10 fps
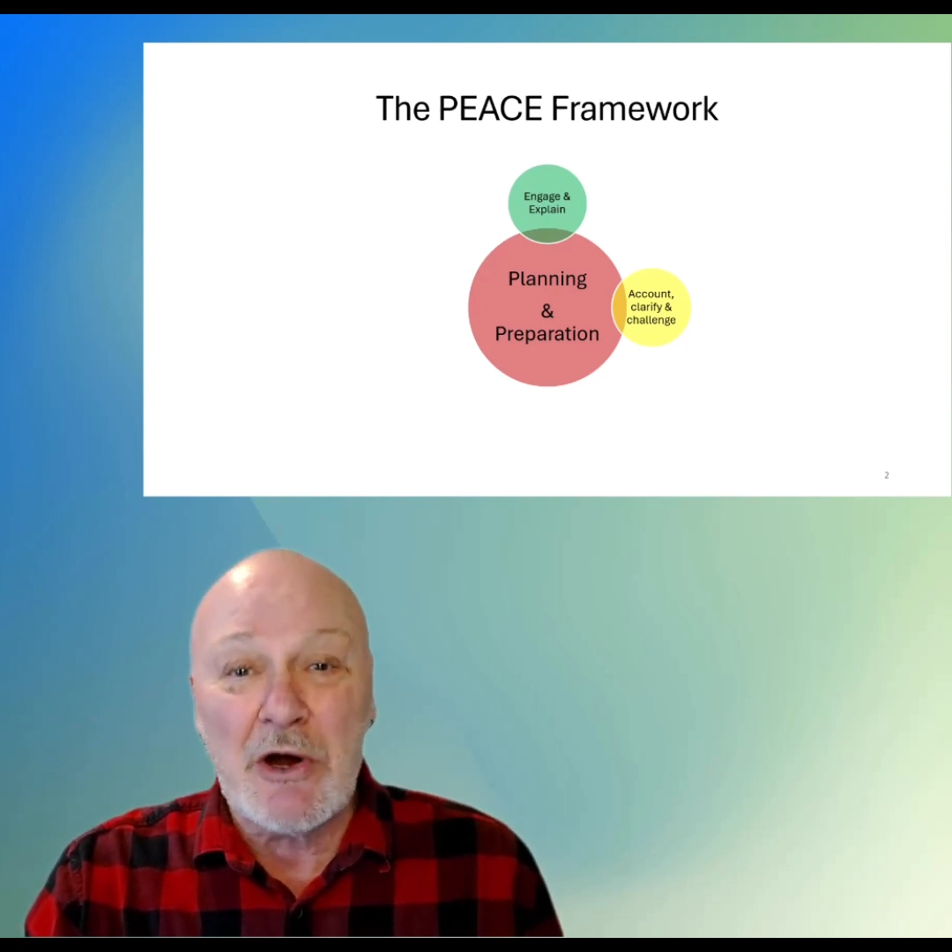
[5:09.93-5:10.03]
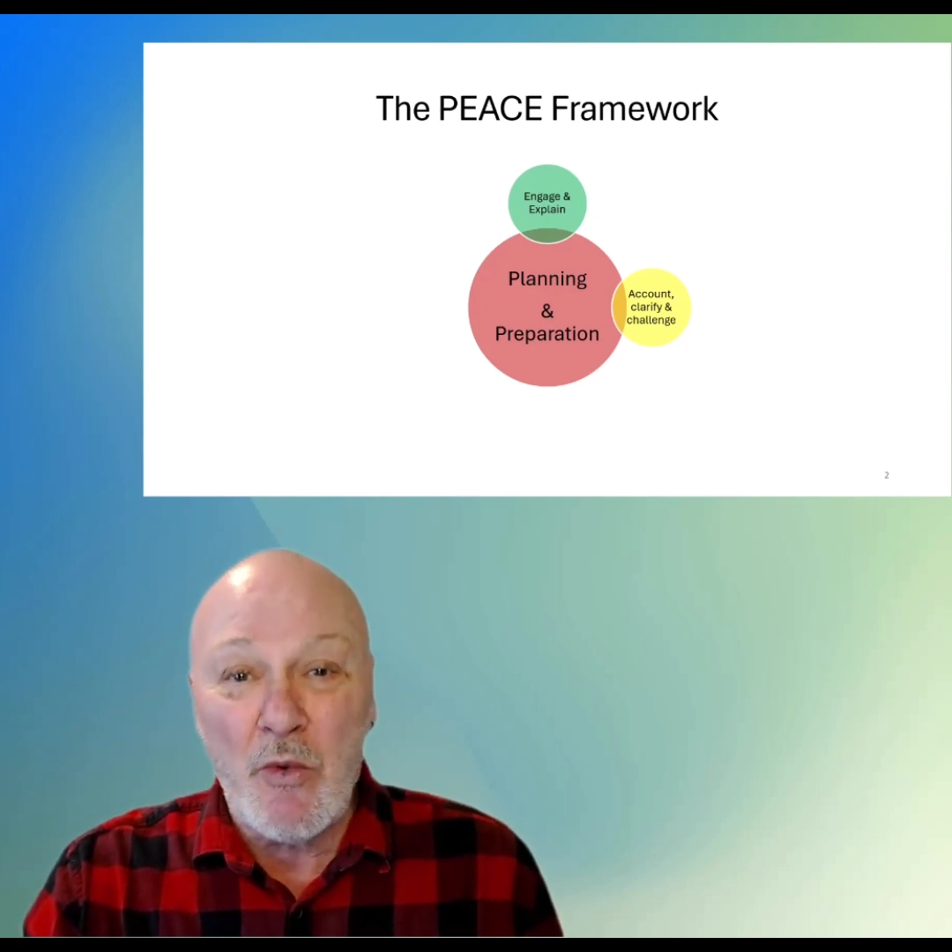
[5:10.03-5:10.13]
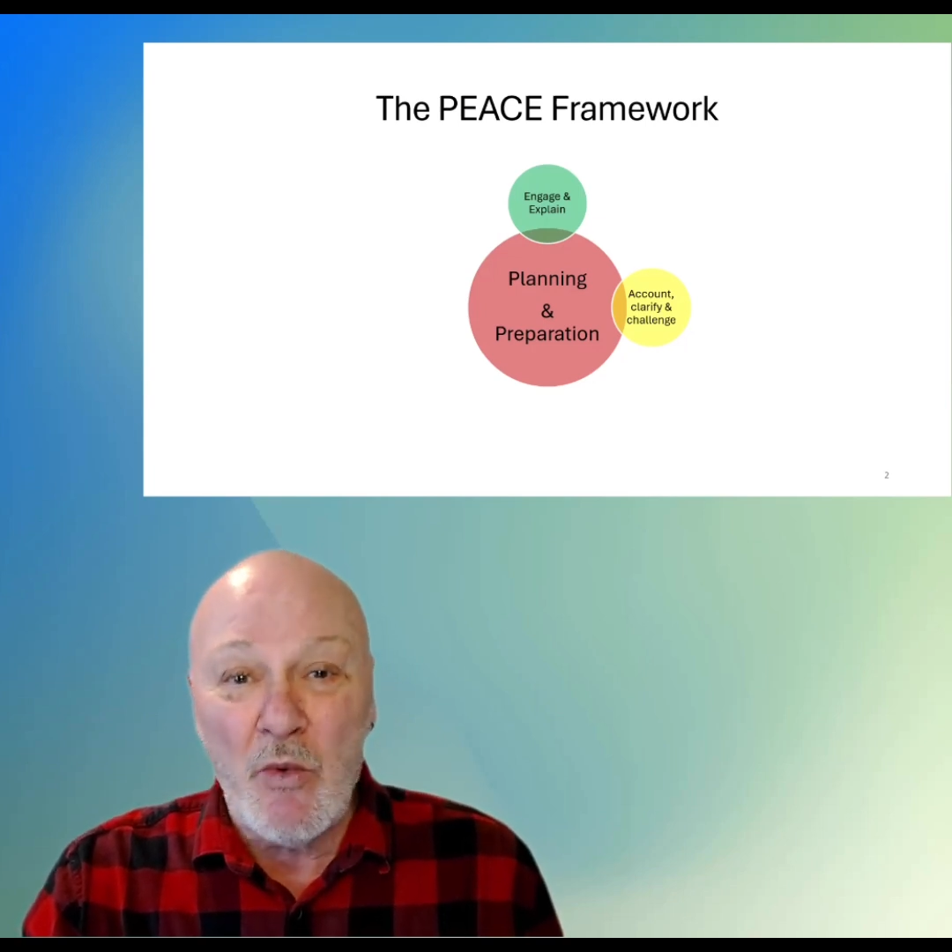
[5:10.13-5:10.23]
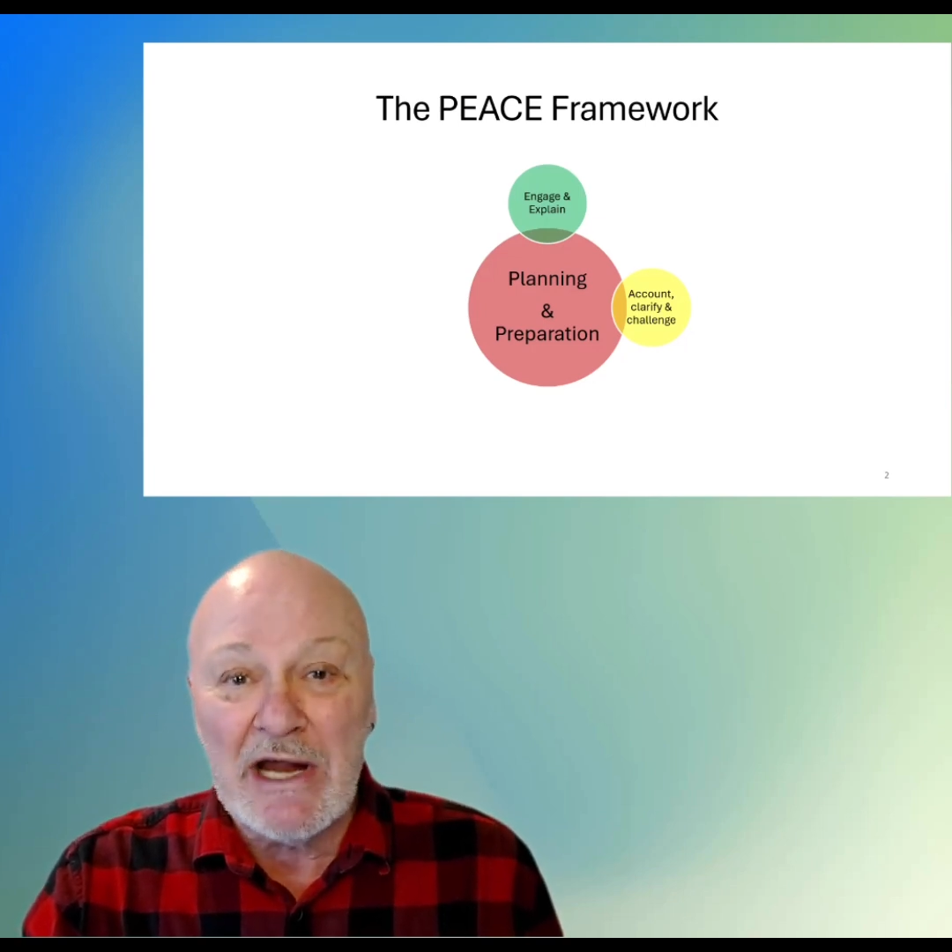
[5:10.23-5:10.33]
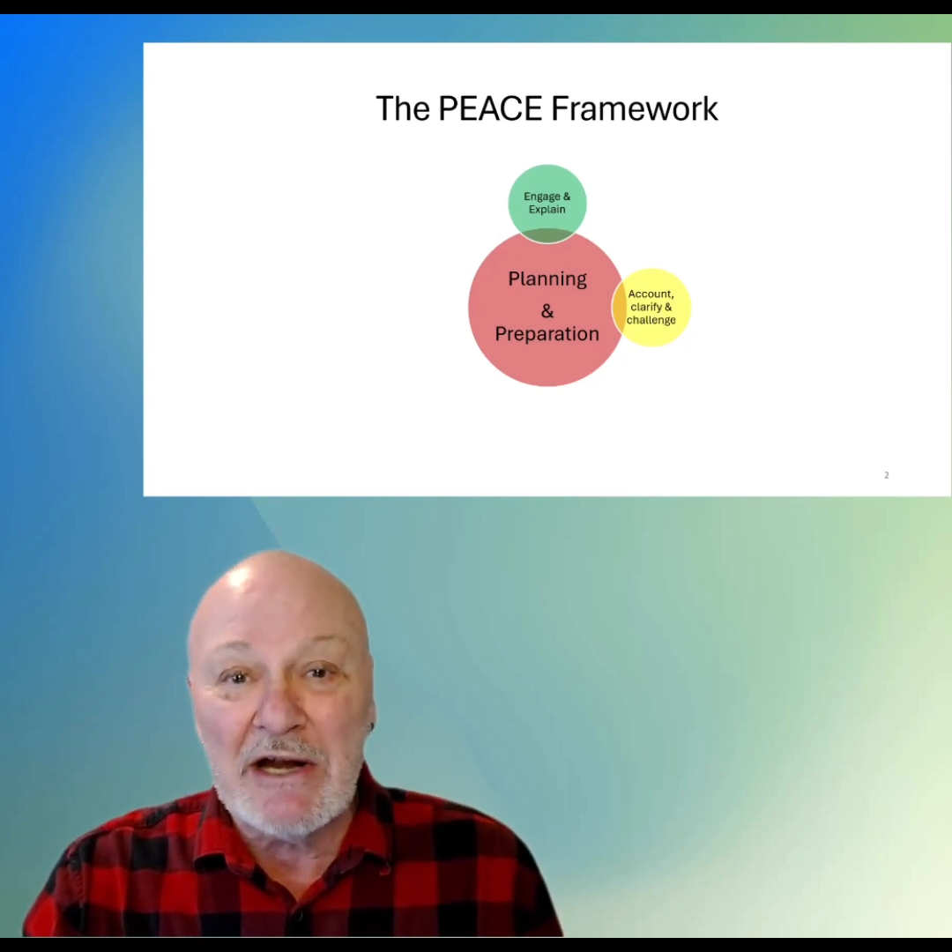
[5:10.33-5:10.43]

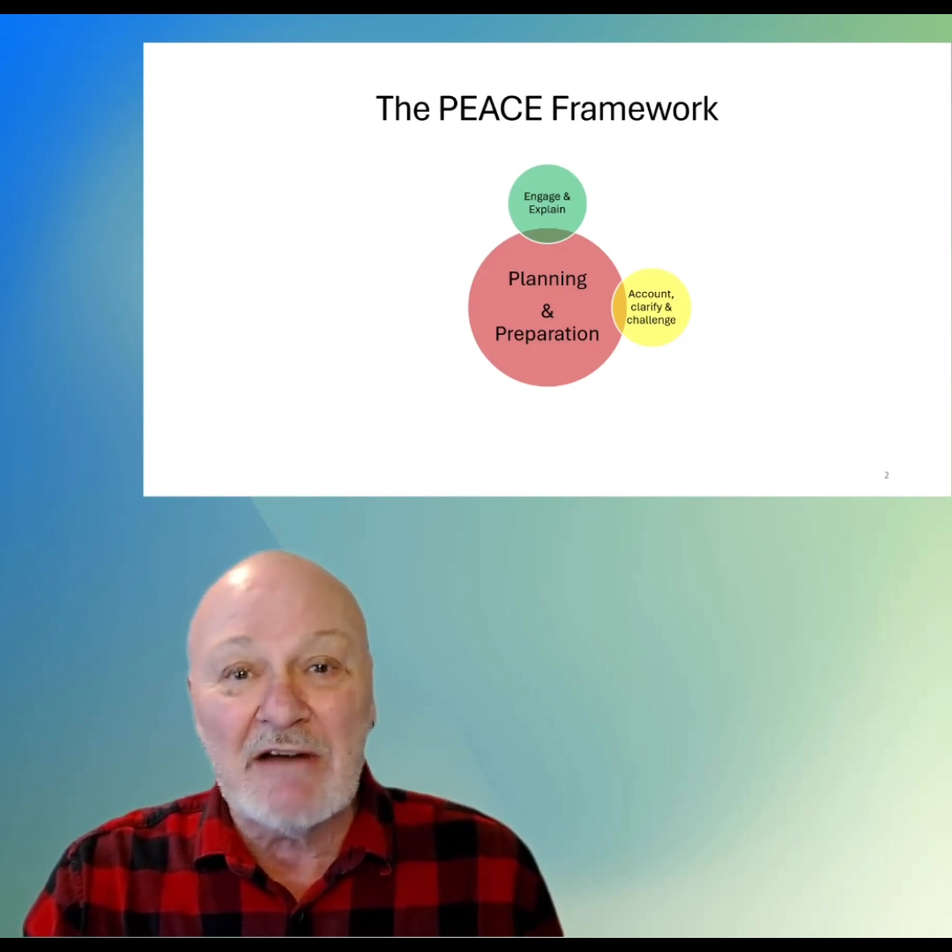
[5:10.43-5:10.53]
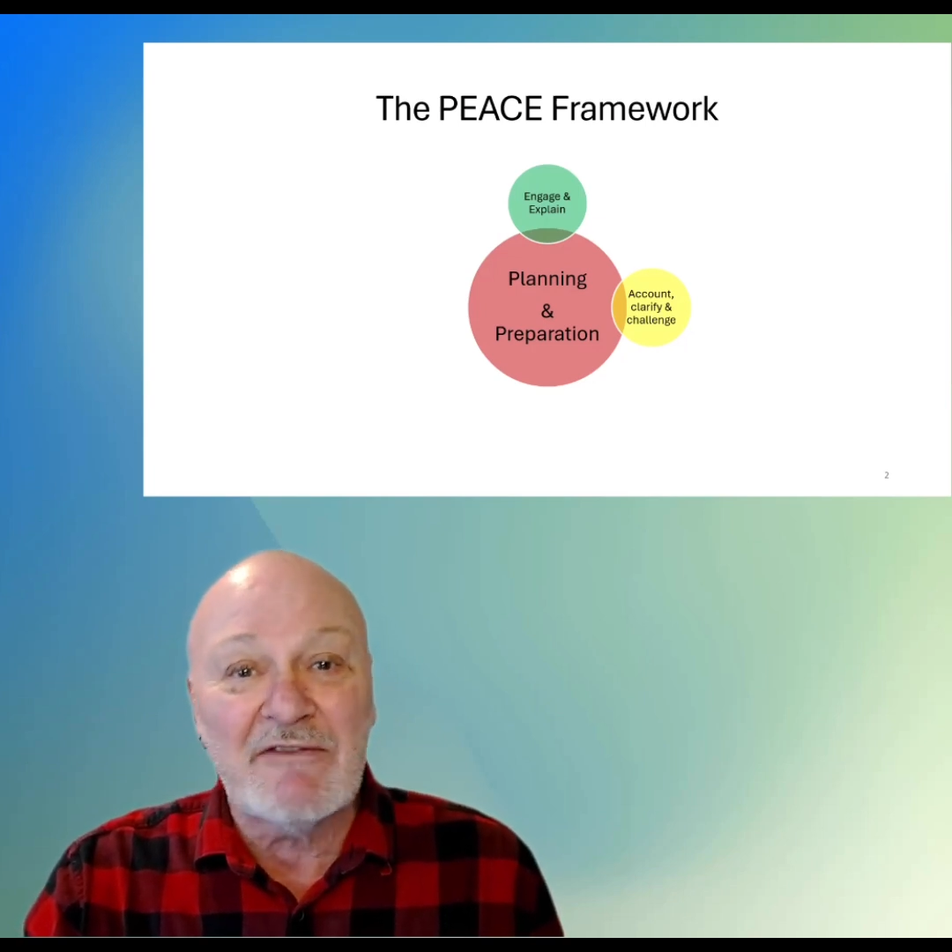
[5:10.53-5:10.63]
aware of